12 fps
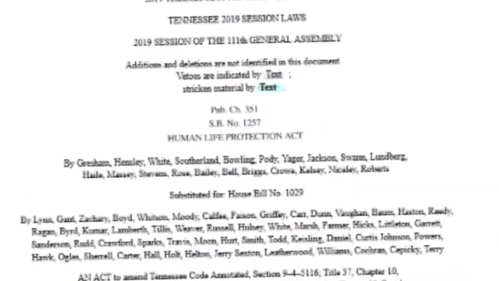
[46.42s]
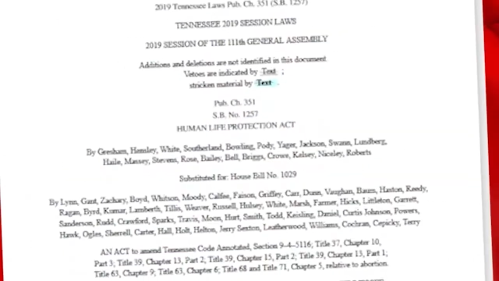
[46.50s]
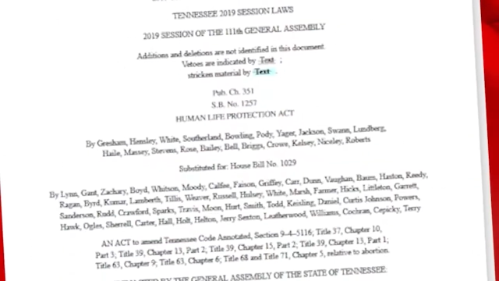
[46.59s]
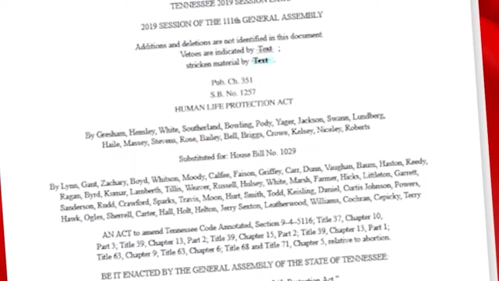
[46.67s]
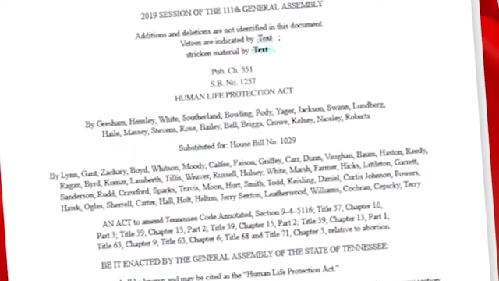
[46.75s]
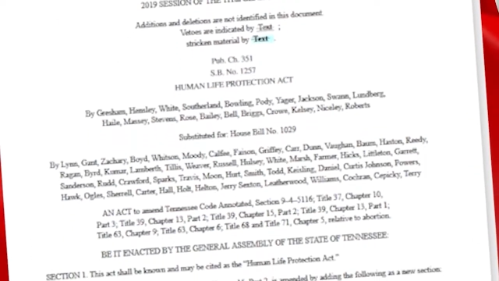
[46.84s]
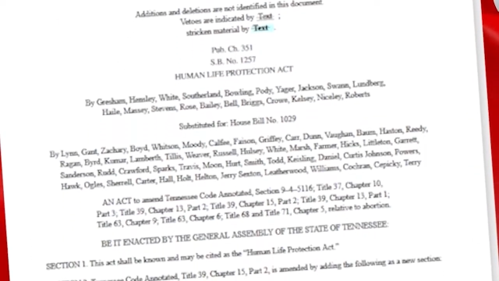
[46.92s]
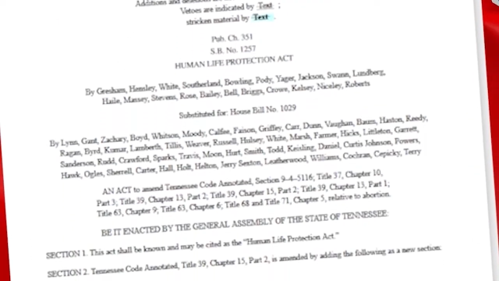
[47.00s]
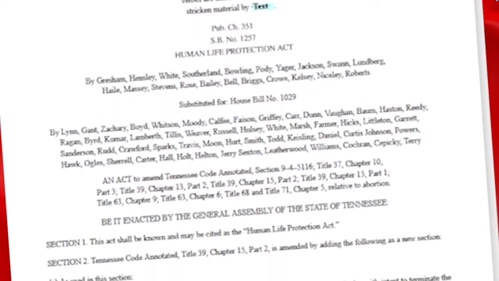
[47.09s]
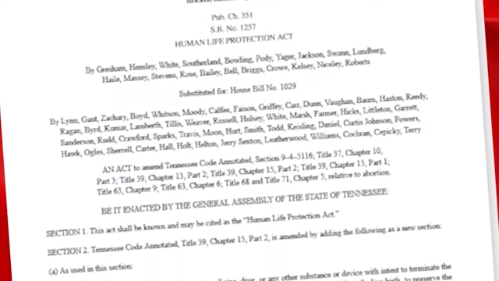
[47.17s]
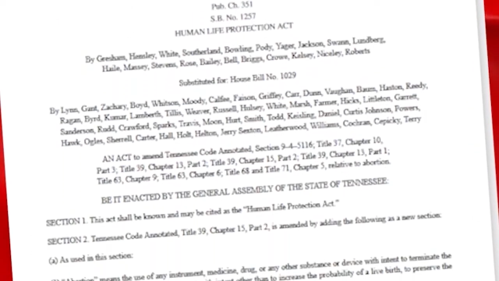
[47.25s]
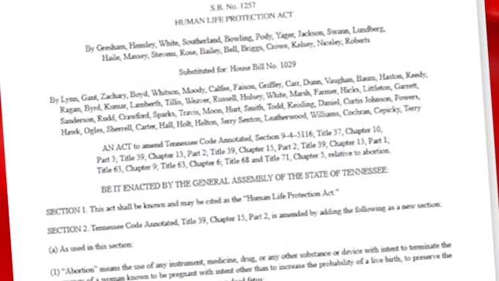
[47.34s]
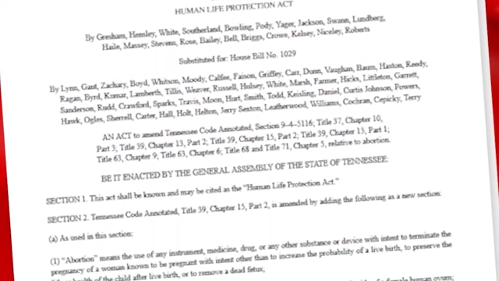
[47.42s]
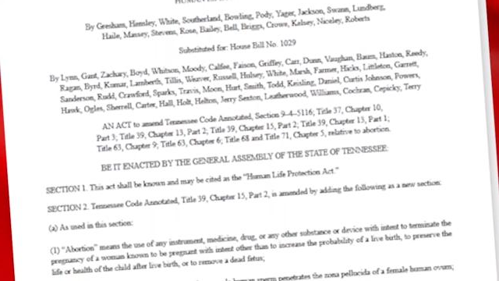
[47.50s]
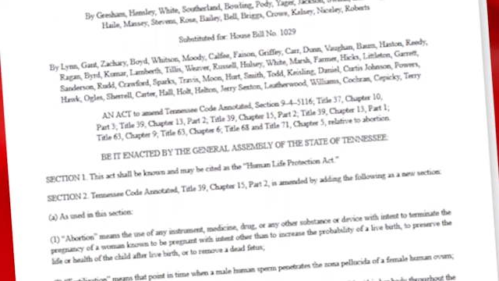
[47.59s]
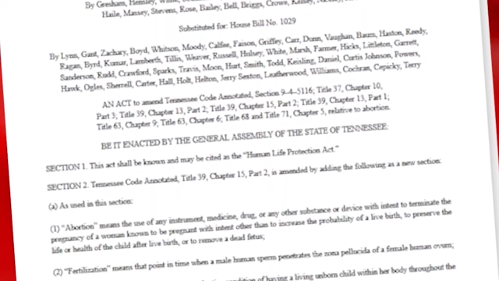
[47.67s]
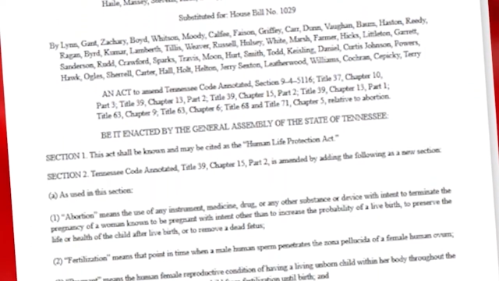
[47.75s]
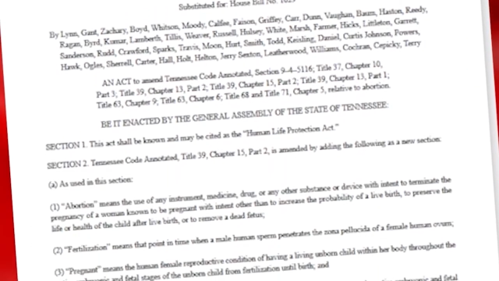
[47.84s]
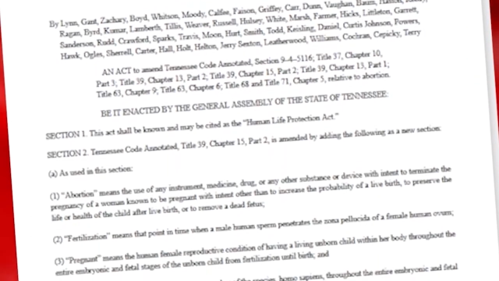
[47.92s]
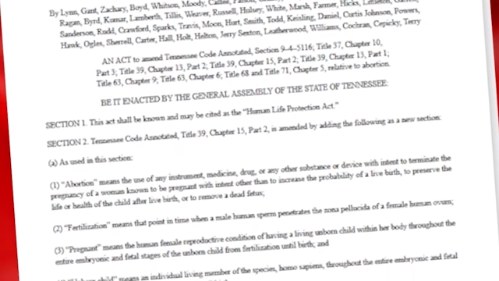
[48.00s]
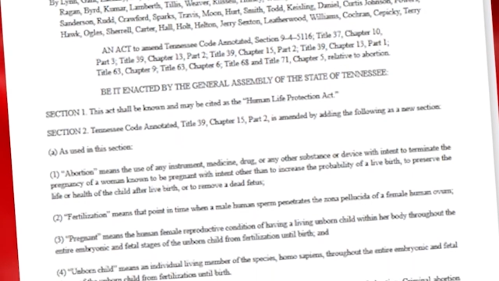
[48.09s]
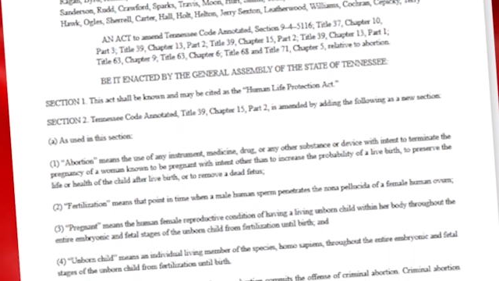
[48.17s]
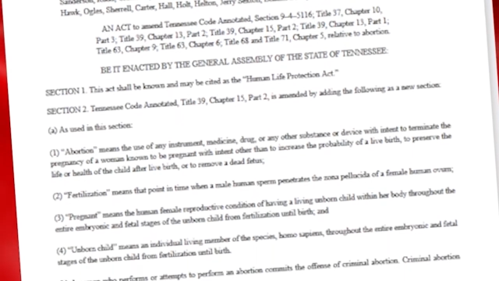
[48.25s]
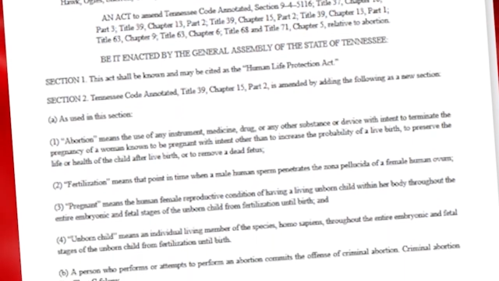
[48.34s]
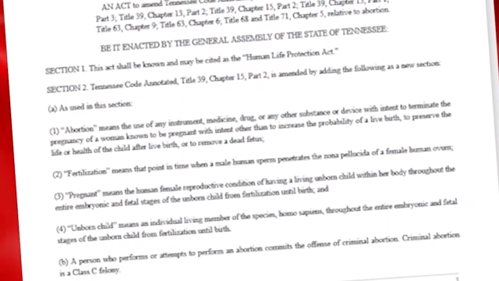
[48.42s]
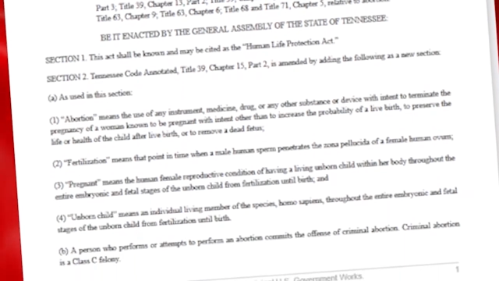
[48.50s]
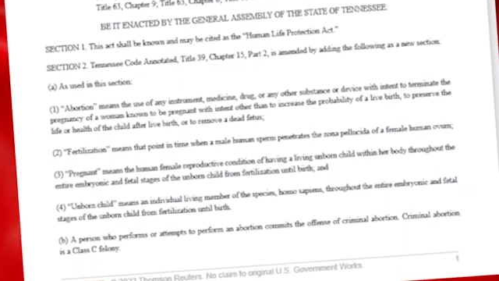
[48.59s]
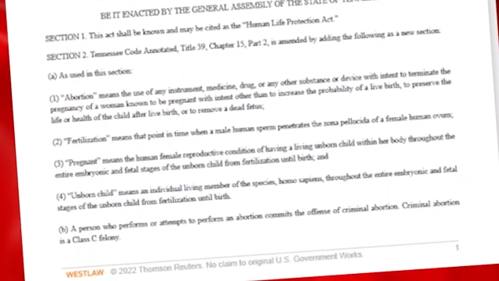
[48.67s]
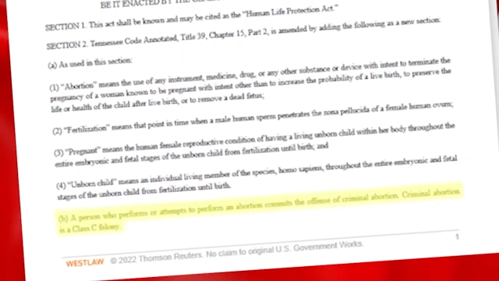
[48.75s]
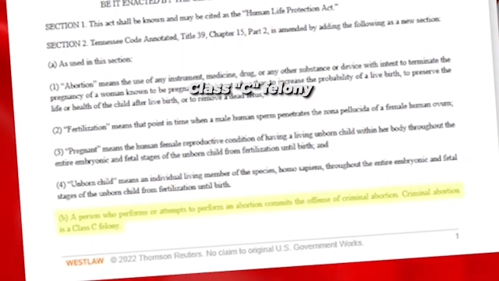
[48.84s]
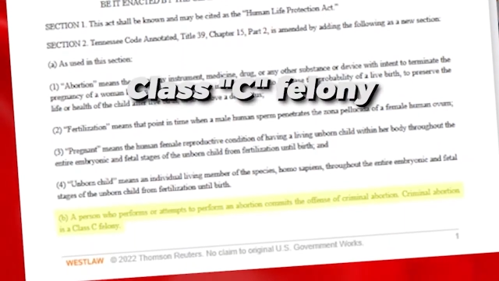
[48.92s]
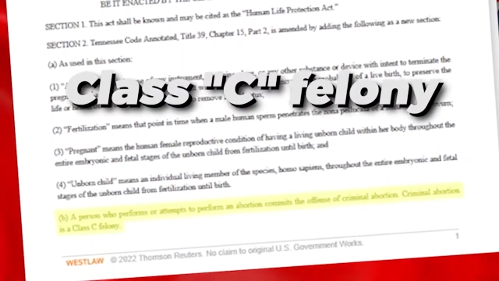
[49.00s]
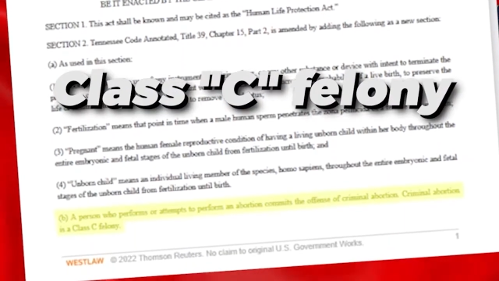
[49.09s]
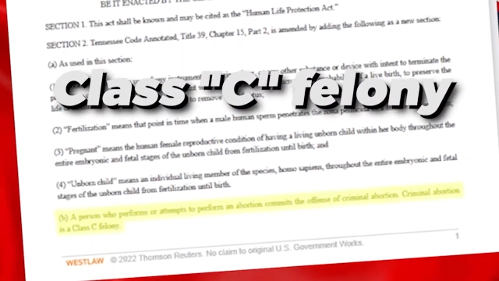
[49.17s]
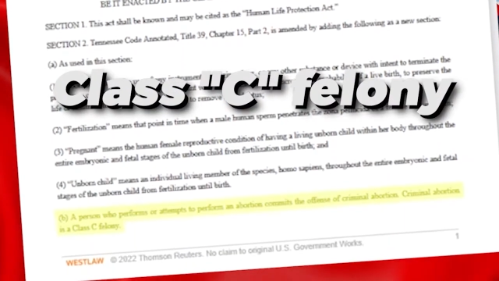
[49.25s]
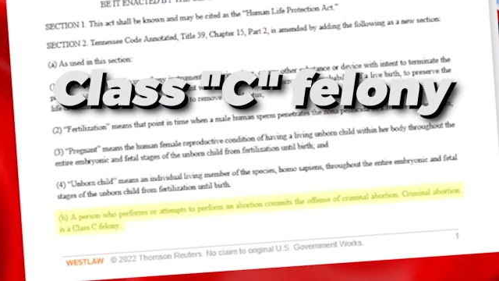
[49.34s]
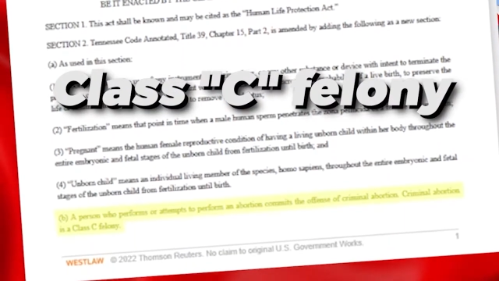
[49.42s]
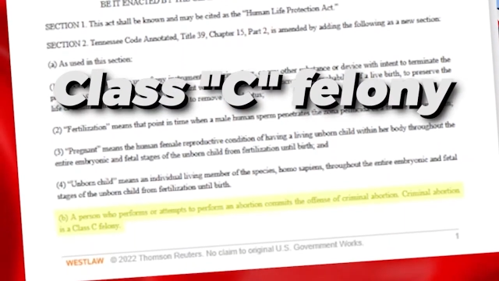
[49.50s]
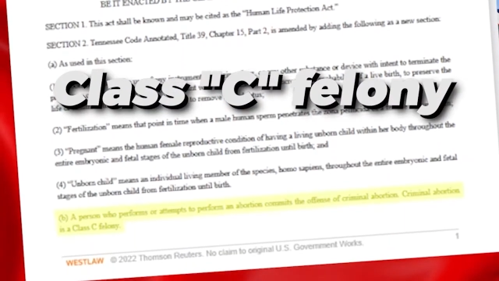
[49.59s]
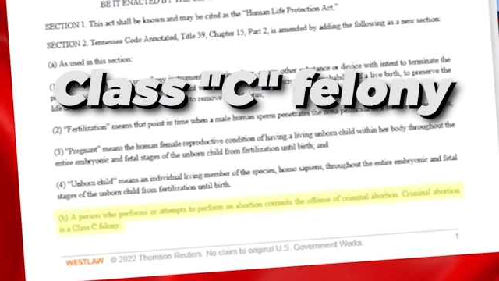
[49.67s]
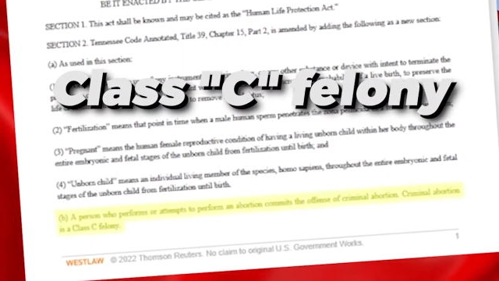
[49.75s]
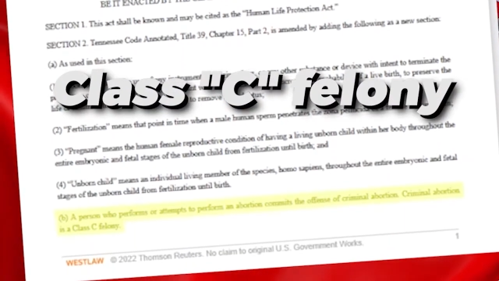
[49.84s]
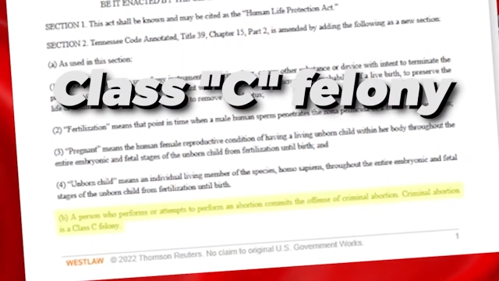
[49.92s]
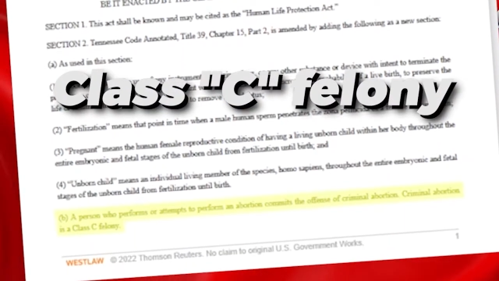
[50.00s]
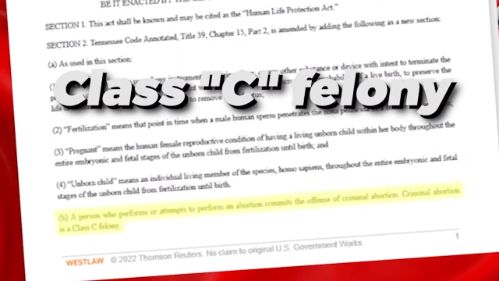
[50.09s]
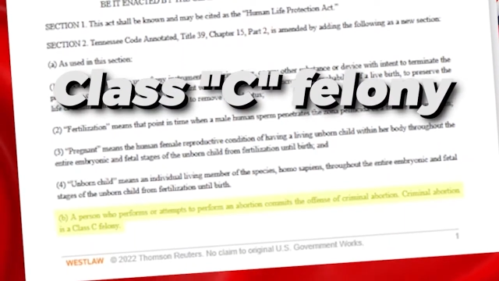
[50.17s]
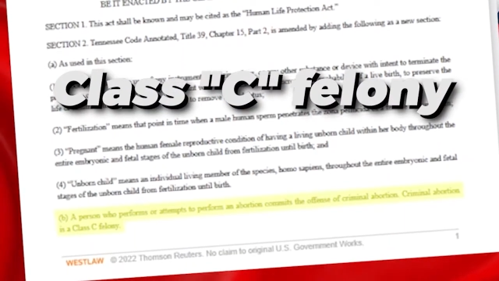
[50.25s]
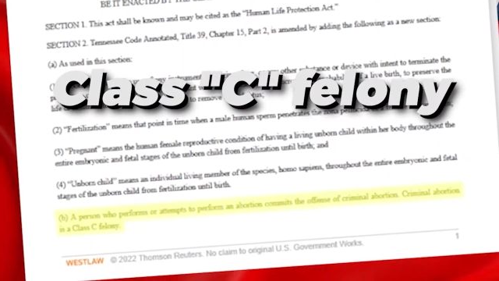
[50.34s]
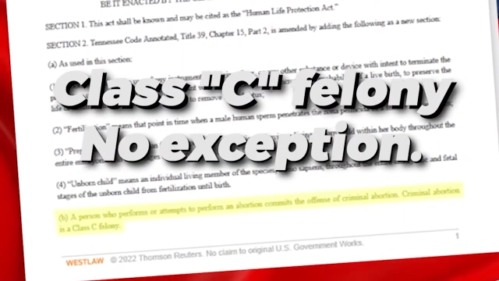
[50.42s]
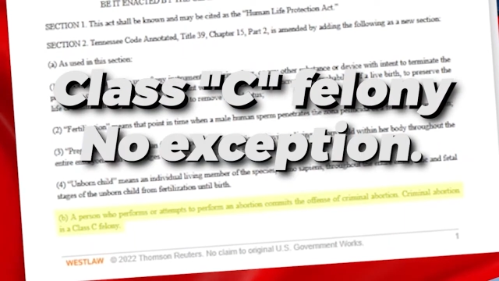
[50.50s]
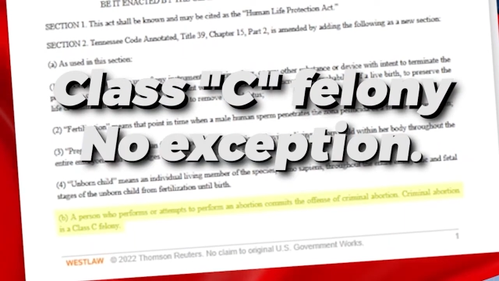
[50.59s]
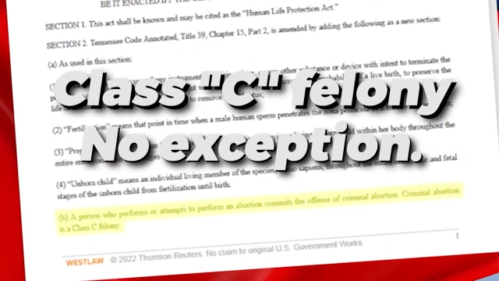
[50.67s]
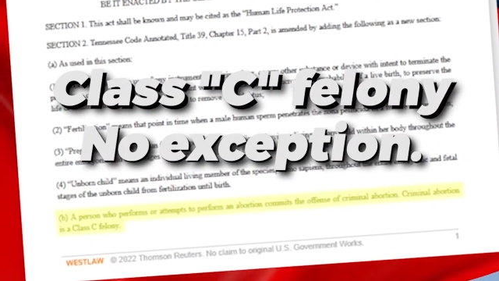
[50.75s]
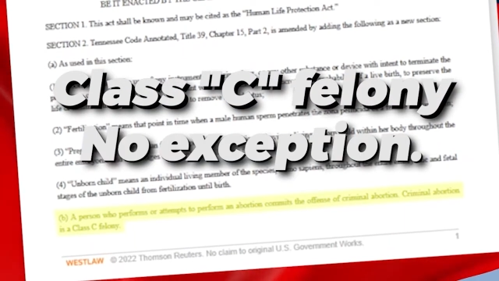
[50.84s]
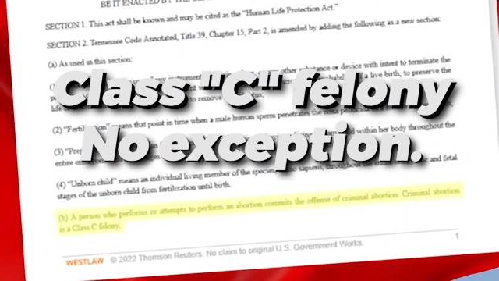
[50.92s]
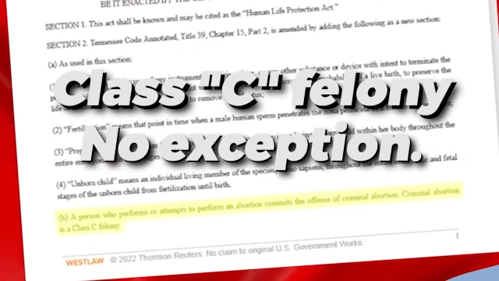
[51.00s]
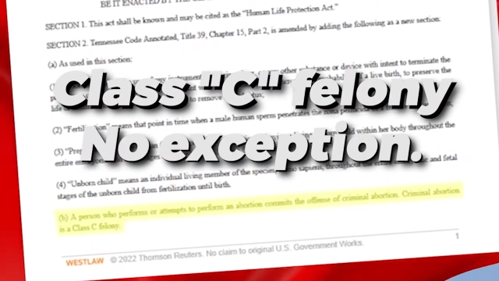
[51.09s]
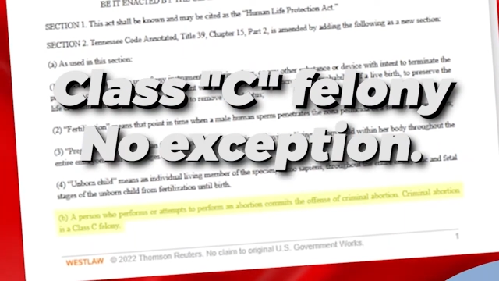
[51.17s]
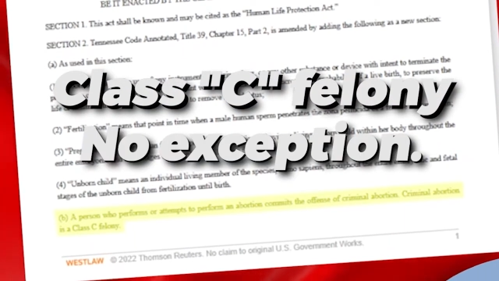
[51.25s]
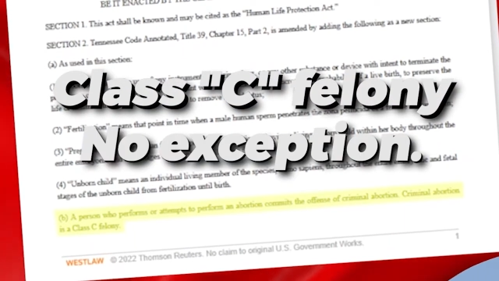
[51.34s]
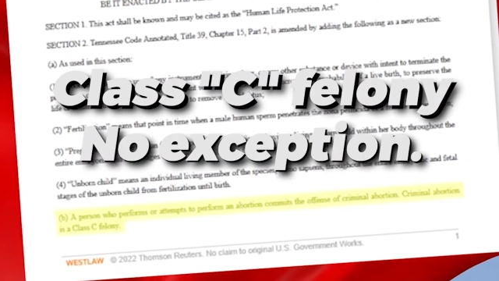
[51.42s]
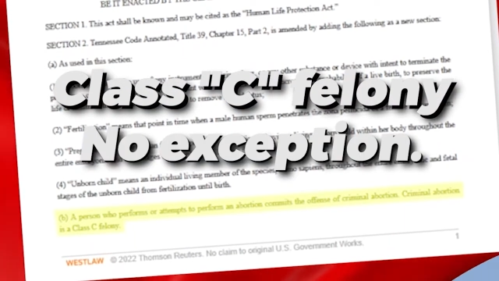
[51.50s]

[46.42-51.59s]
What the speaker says: (no speaker visible)